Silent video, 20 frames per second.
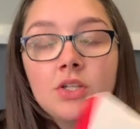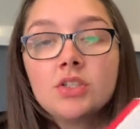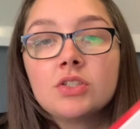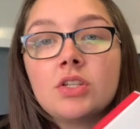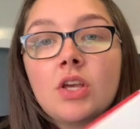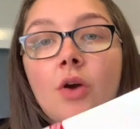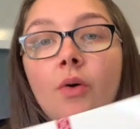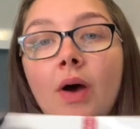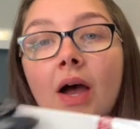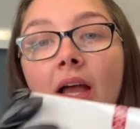
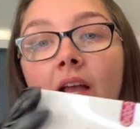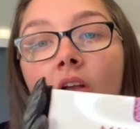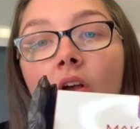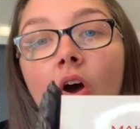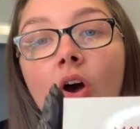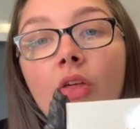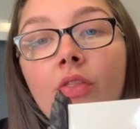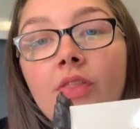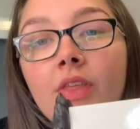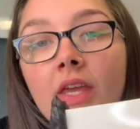So I
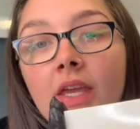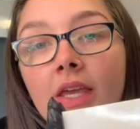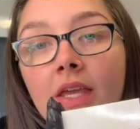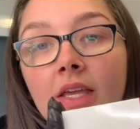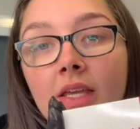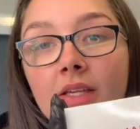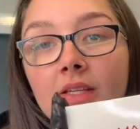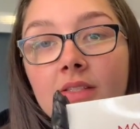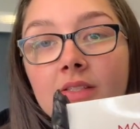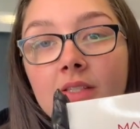got
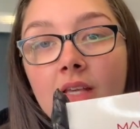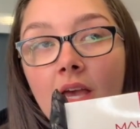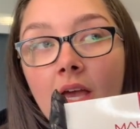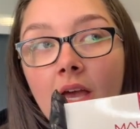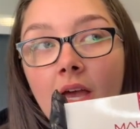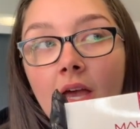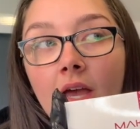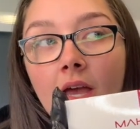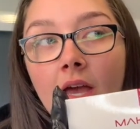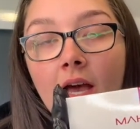these
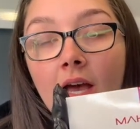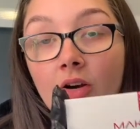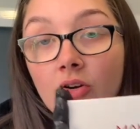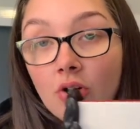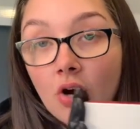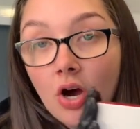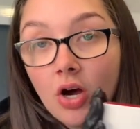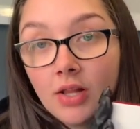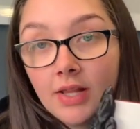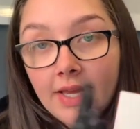
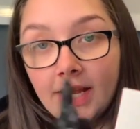alcohol